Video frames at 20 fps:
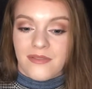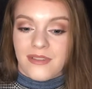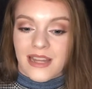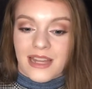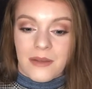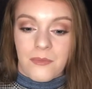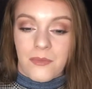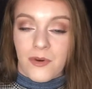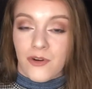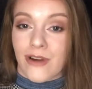
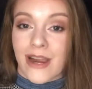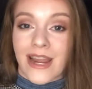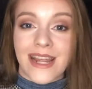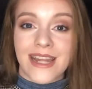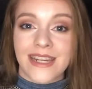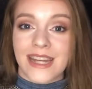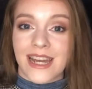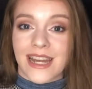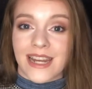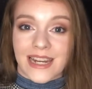like,
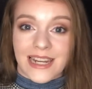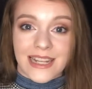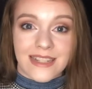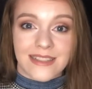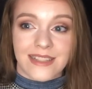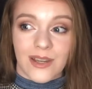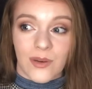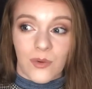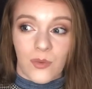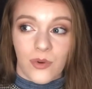Mairead and
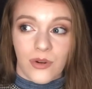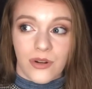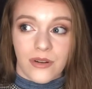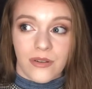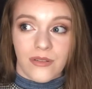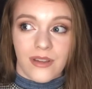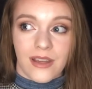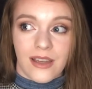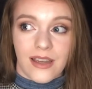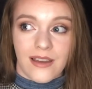Lisa
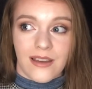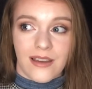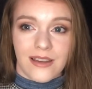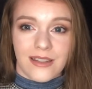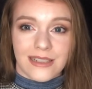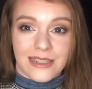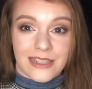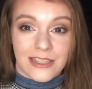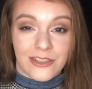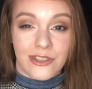would
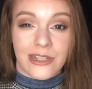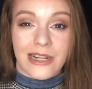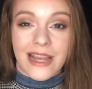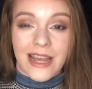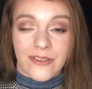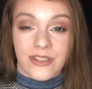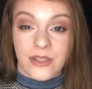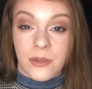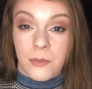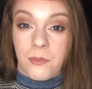literally
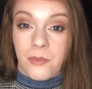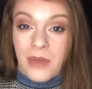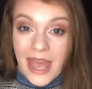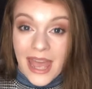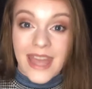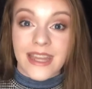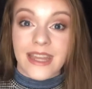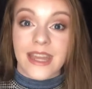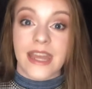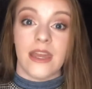have to
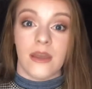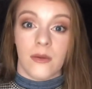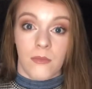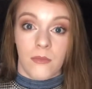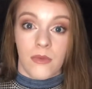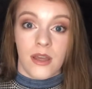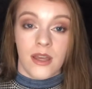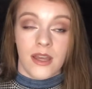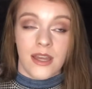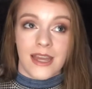beg
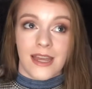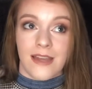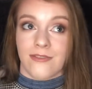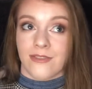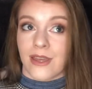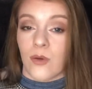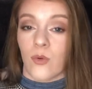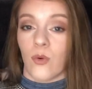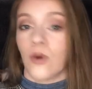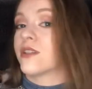him
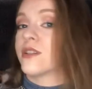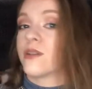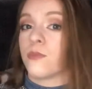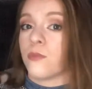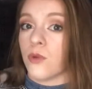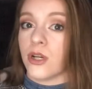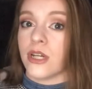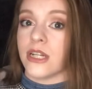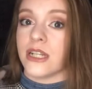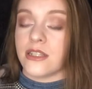if they wanted
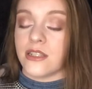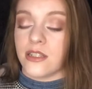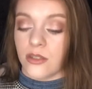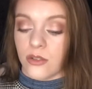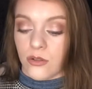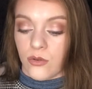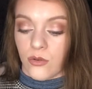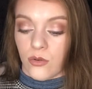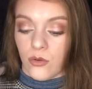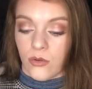money
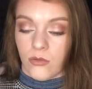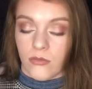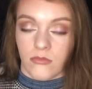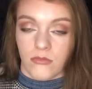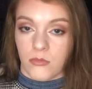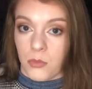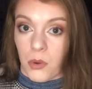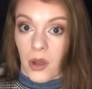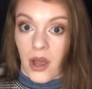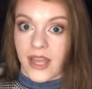to
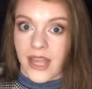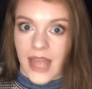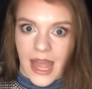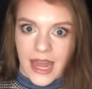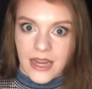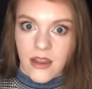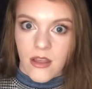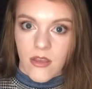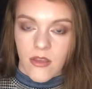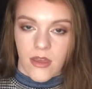buy
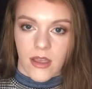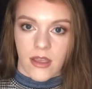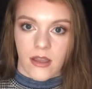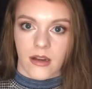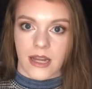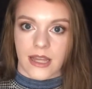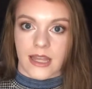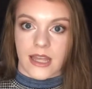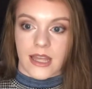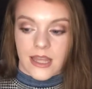anything.
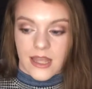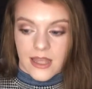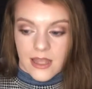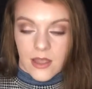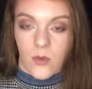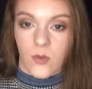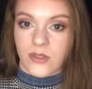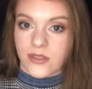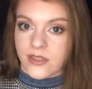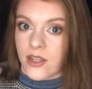Like,
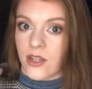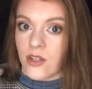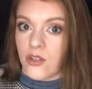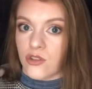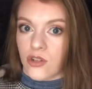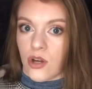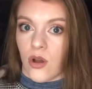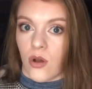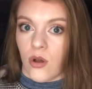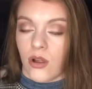he was in
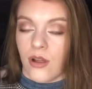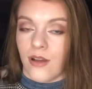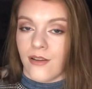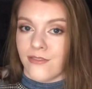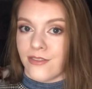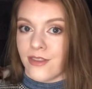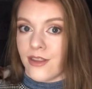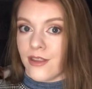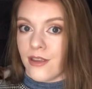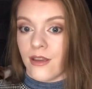control
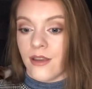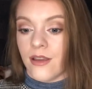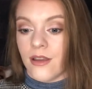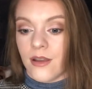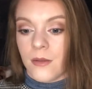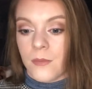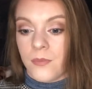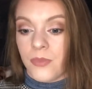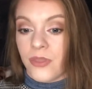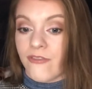of the
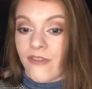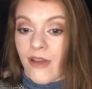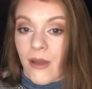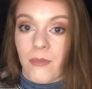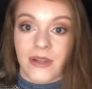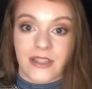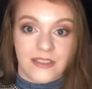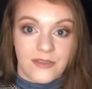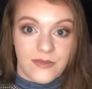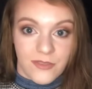
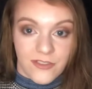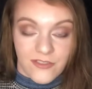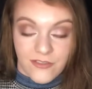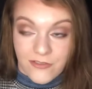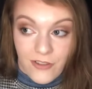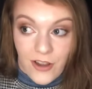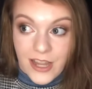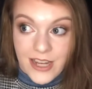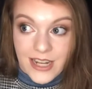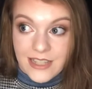family's
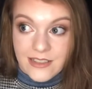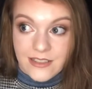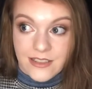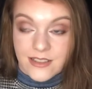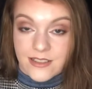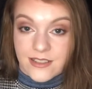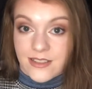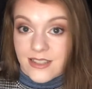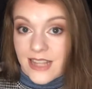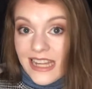
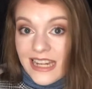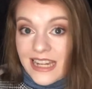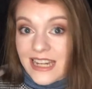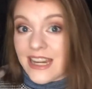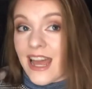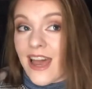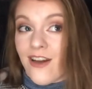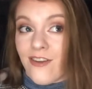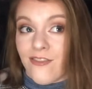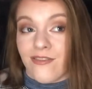finances and they
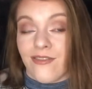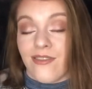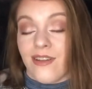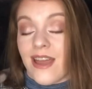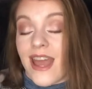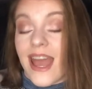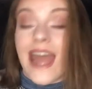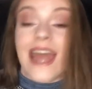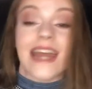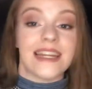didn't have
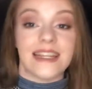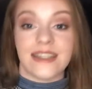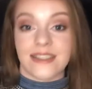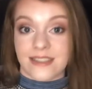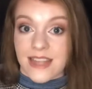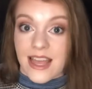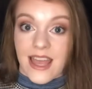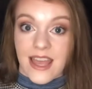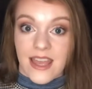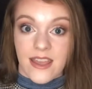any
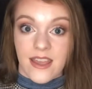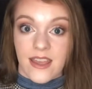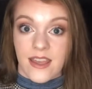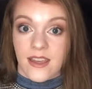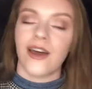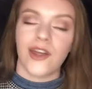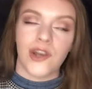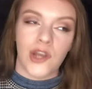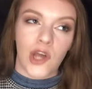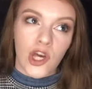say.
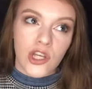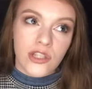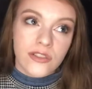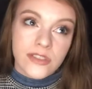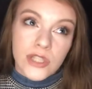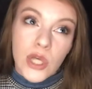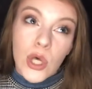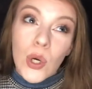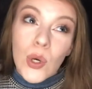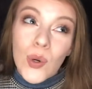And
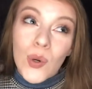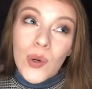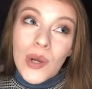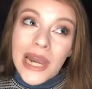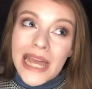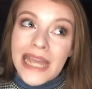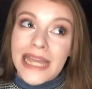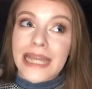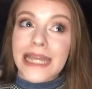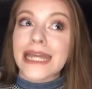also,
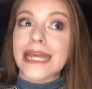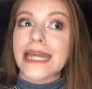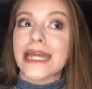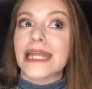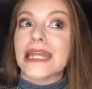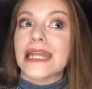like,